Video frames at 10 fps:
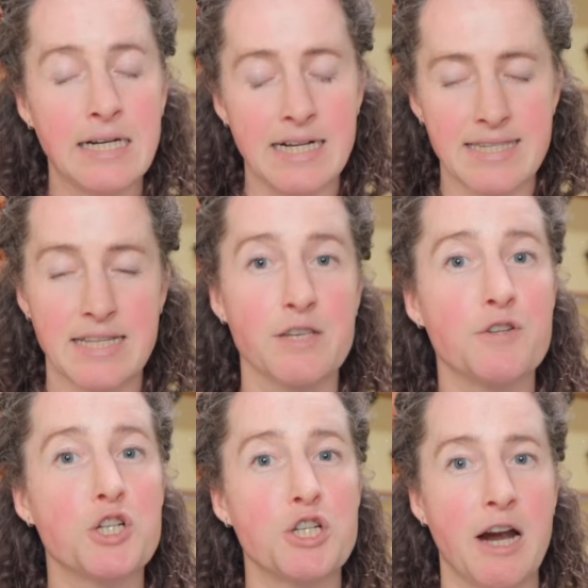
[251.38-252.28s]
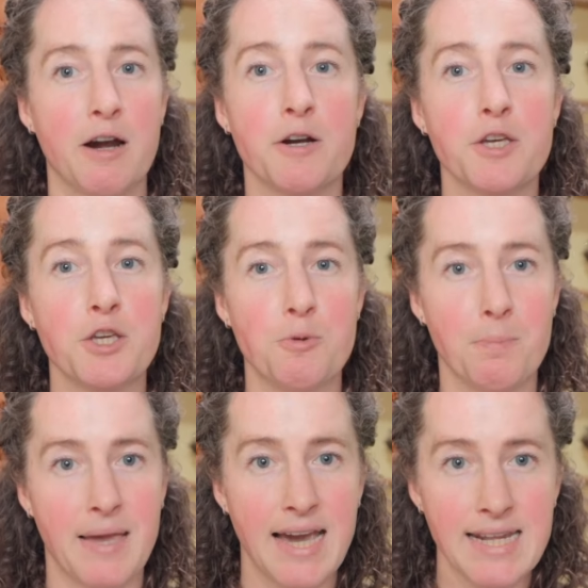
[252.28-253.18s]
a sense of shared
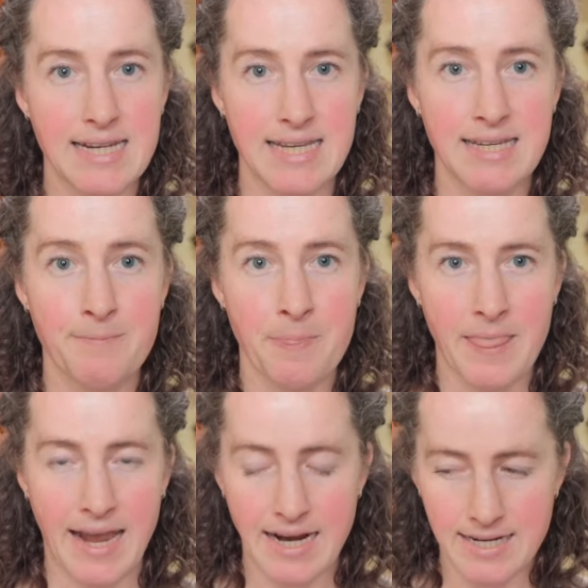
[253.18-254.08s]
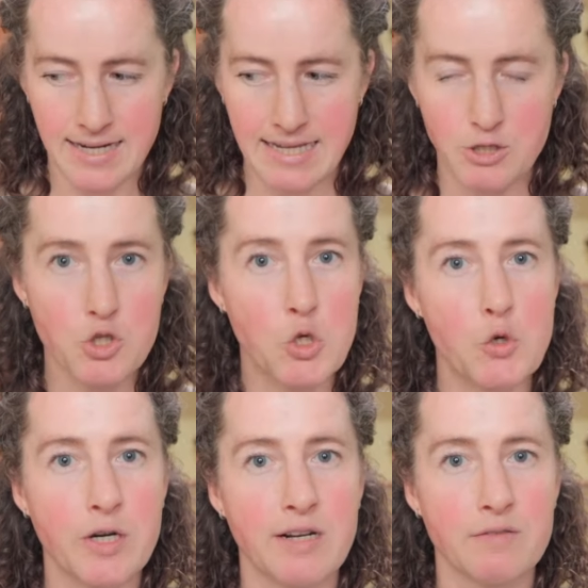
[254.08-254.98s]
humanity and an
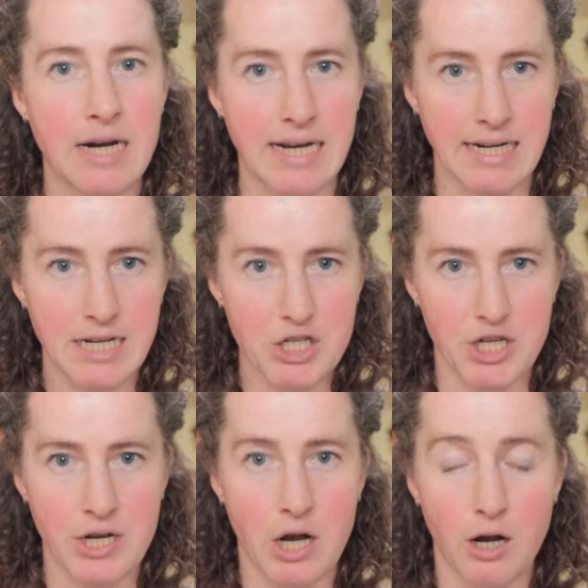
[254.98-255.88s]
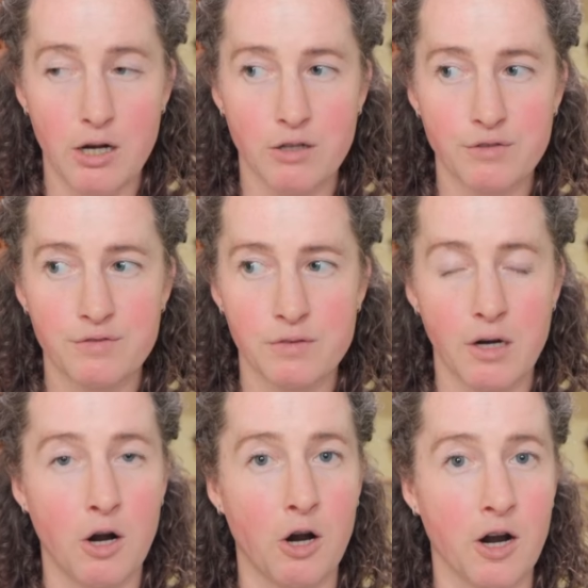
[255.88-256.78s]
intuitive recognition of
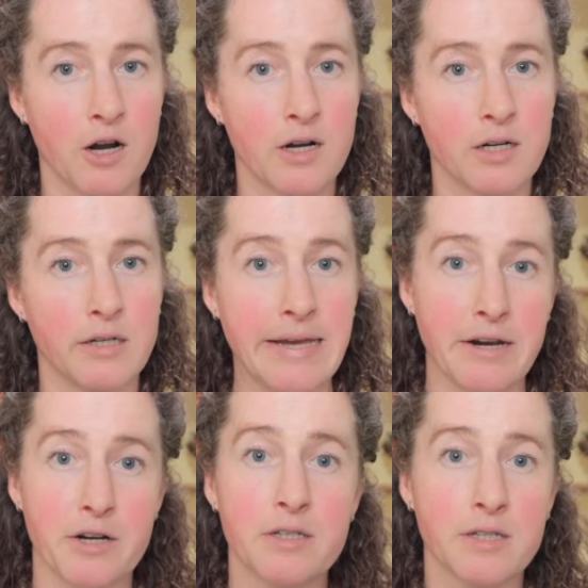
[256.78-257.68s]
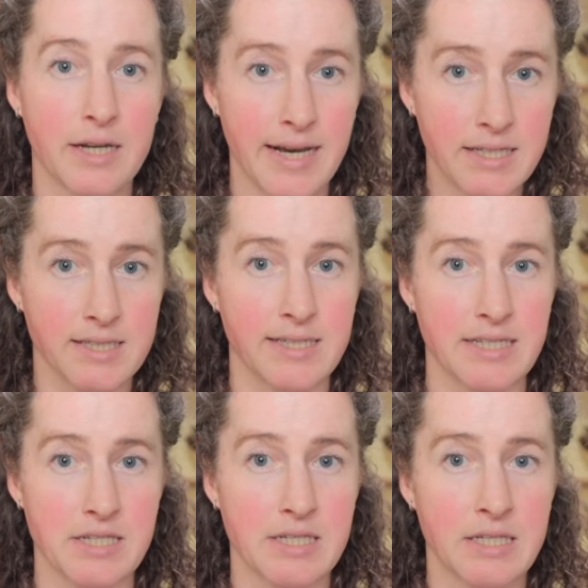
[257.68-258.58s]
our inner
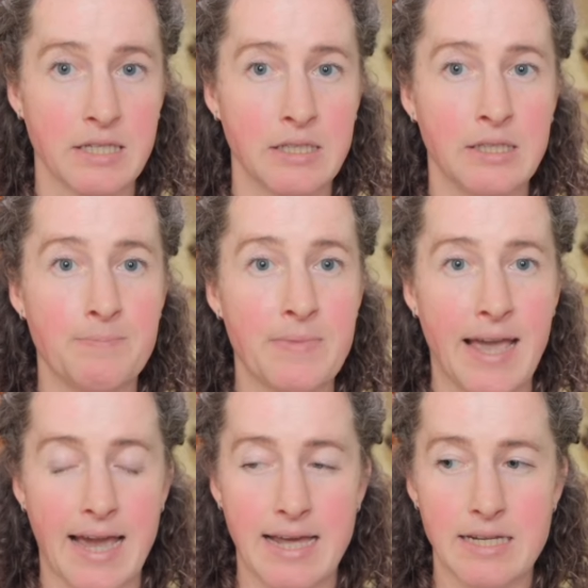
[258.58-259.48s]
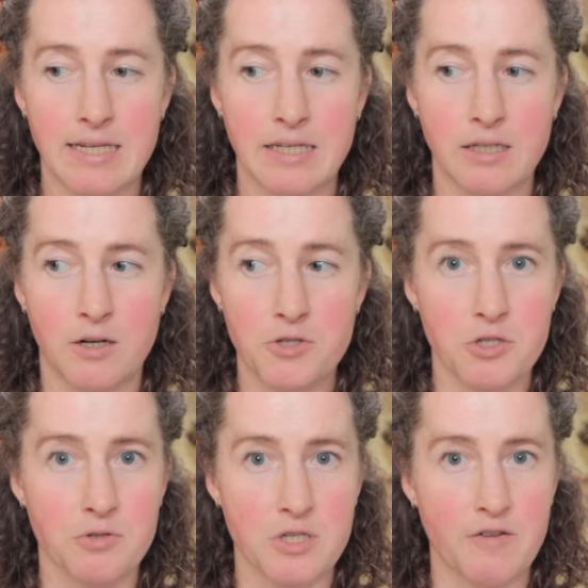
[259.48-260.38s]
connectedness. And
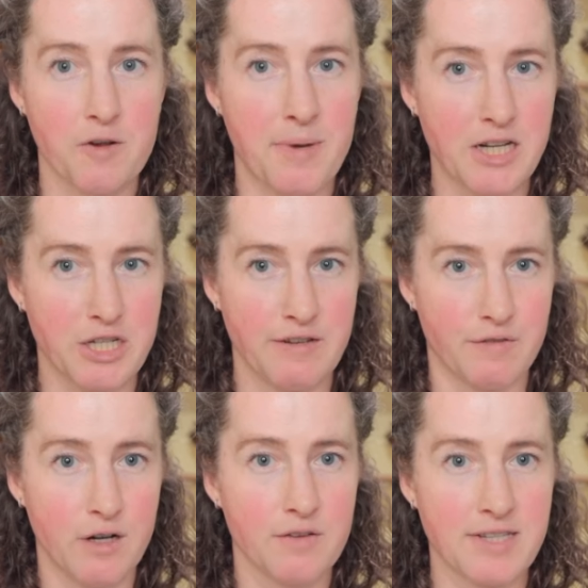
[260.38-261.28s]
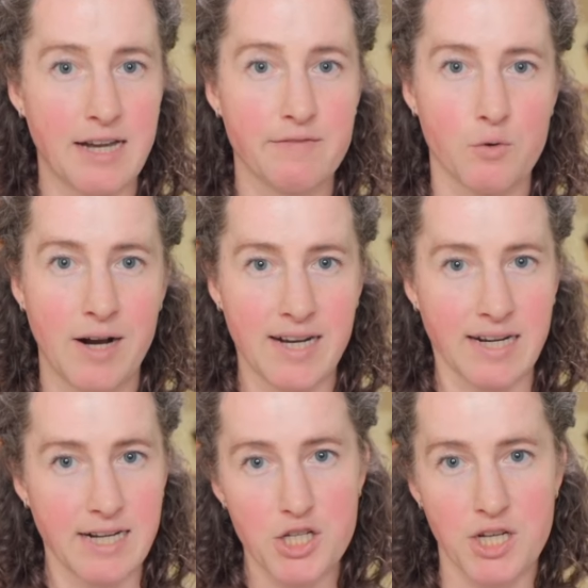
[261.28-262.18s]
also, self-compassion evolves out of a
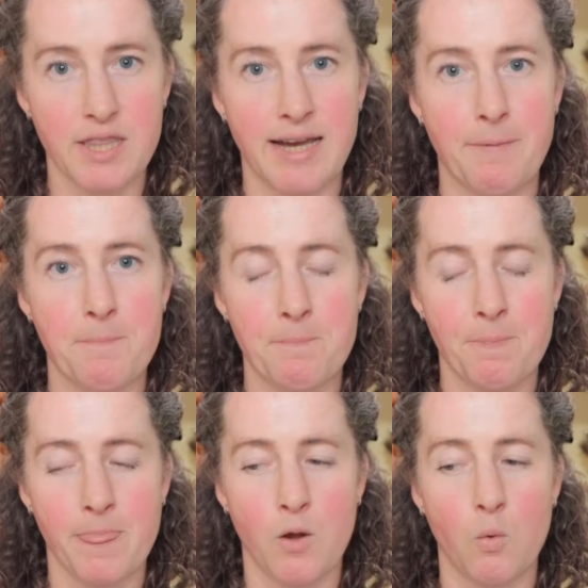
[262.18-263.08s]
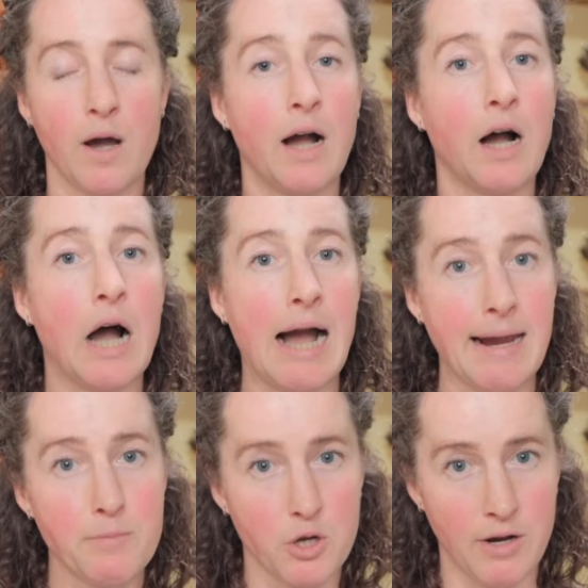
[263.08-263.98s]
recognition that what
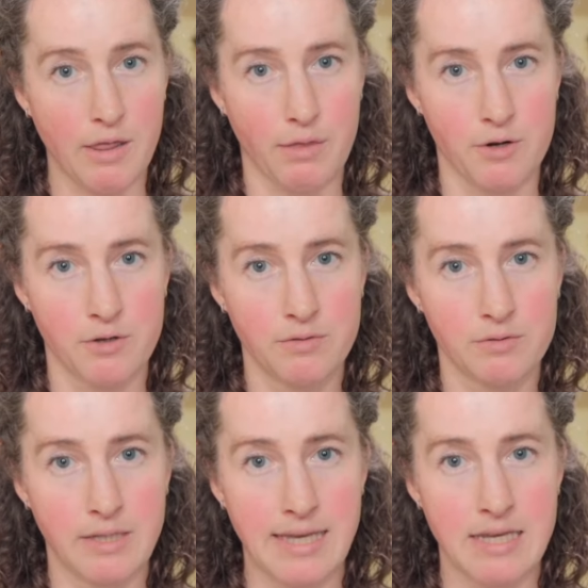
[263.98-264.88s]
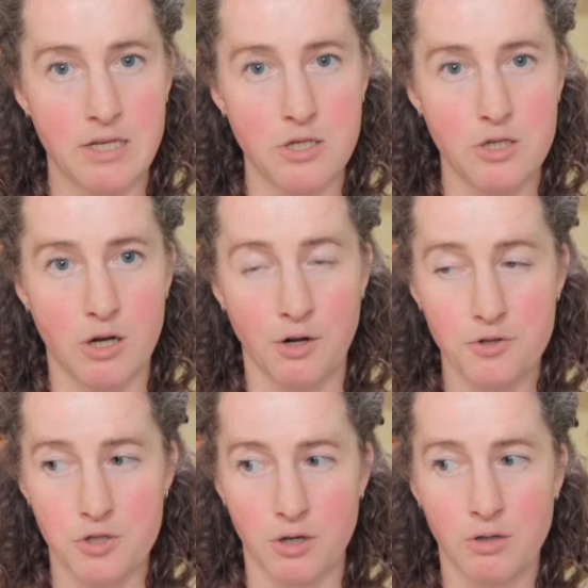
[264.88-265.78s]
I'm going through is
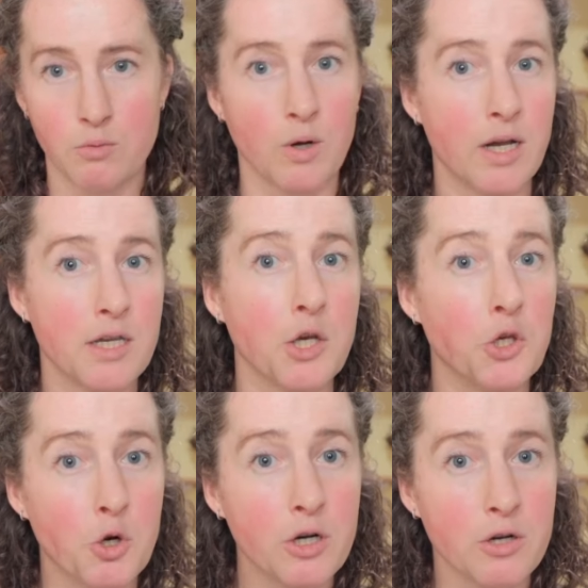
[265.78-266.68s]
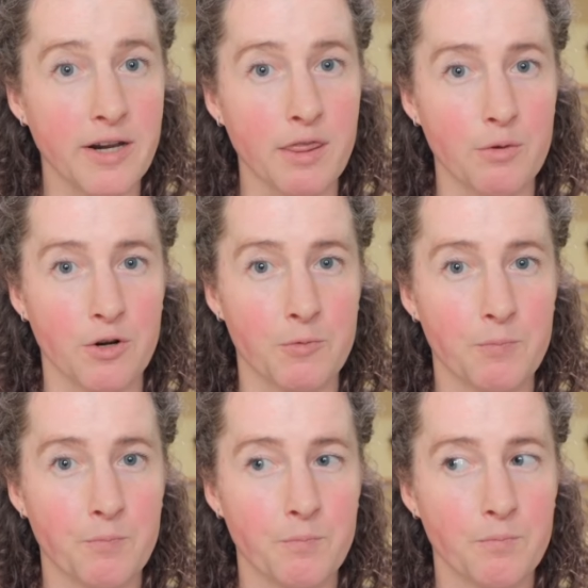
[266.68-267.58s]
also what you're going through.
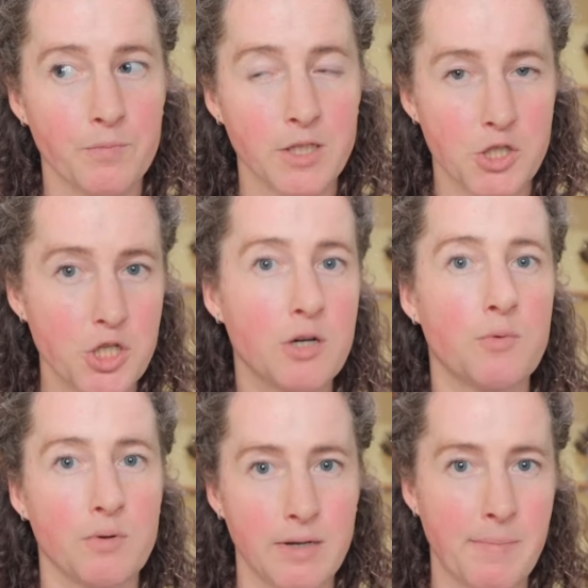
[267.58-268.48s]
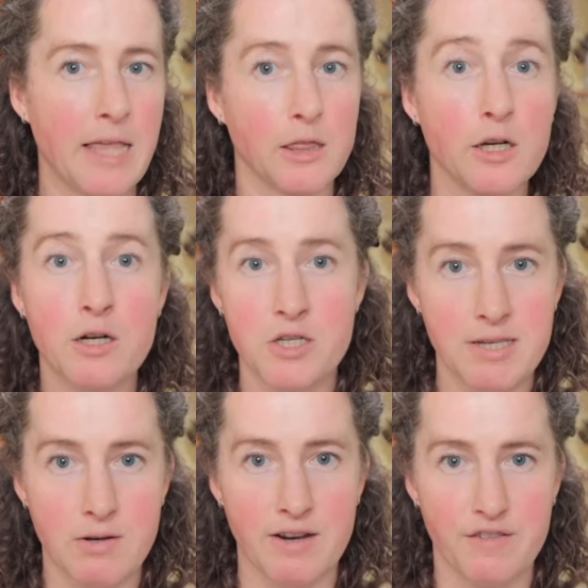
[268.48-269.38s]
Like, sure, it might look or
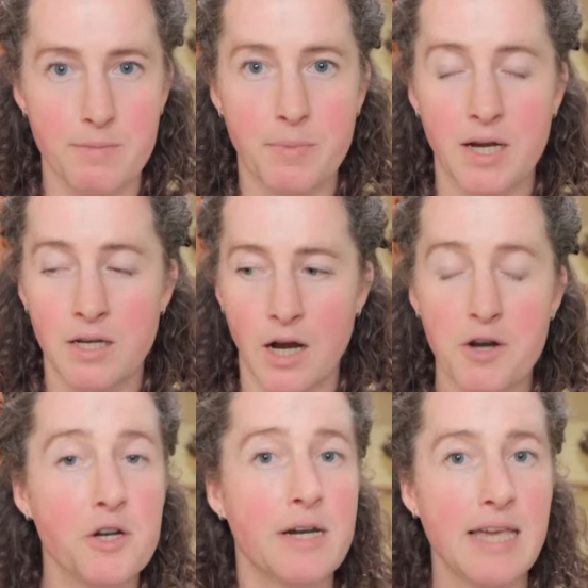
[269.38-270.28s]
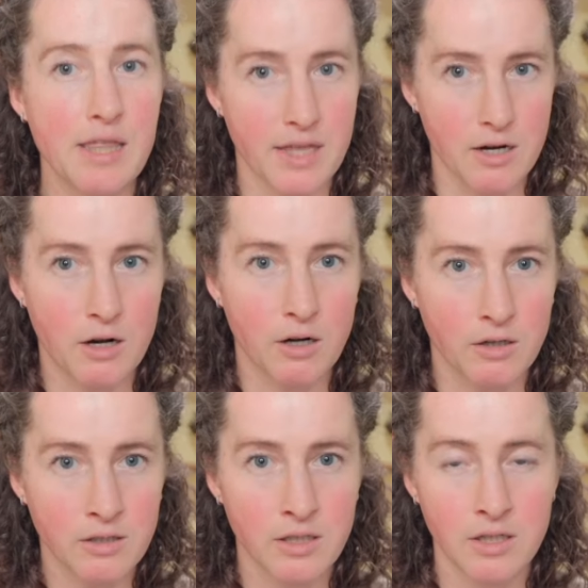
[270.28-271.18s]
sound different, but underneath it
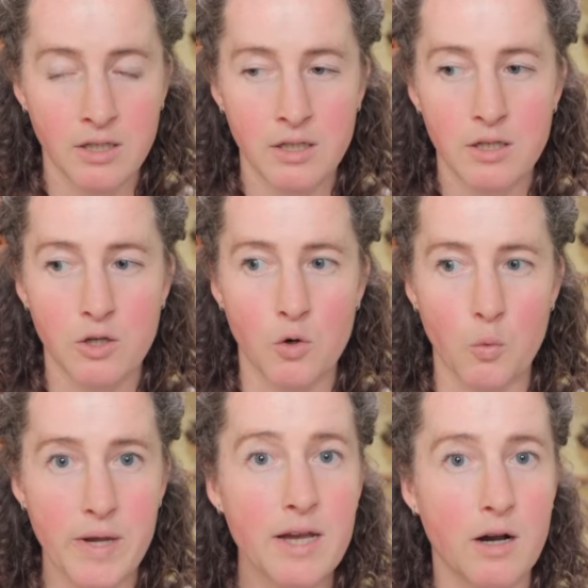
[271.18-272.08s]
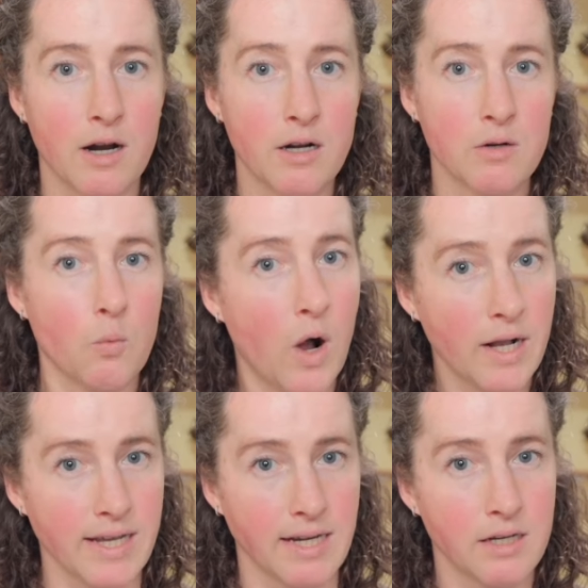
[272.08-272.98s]
all, we are
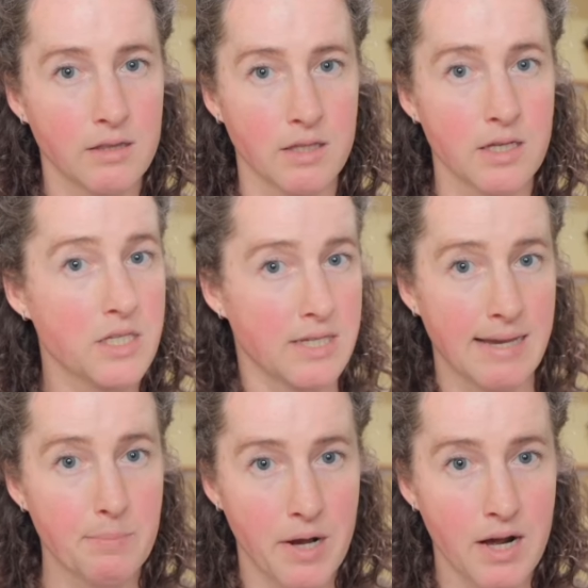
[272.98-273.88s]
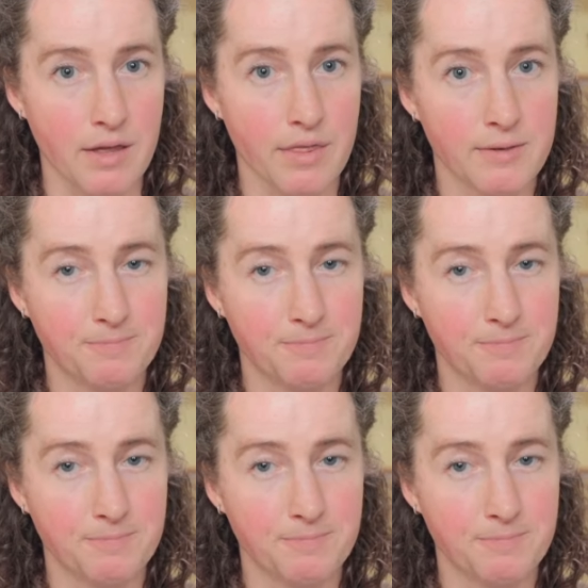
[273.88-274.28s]
walking the same path.